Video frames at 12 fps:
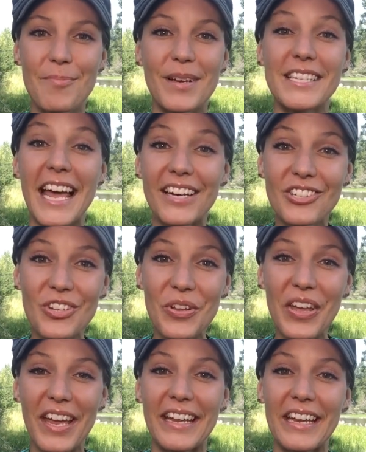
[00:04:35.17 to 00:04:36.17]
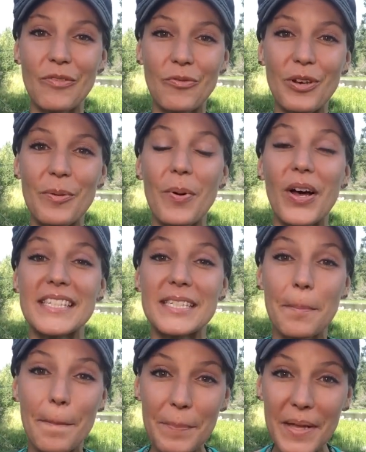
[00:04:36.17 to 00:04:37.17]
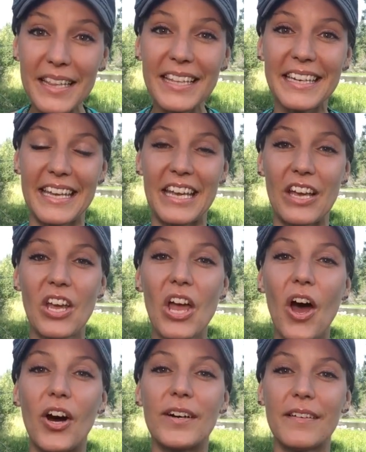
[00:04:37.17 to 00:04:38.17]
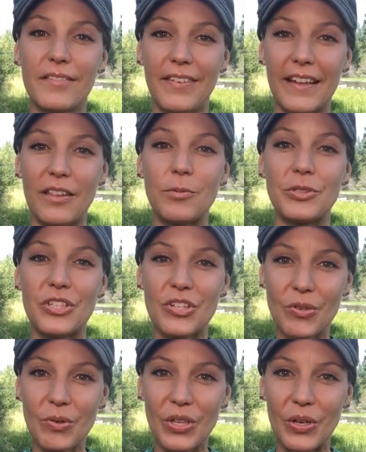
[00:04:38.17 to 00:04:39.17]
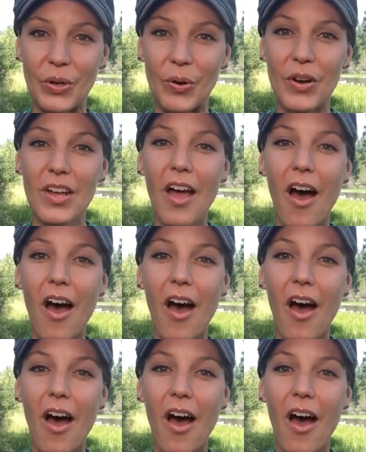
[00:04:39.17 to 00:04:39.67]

potential and infinite possibility are available to you.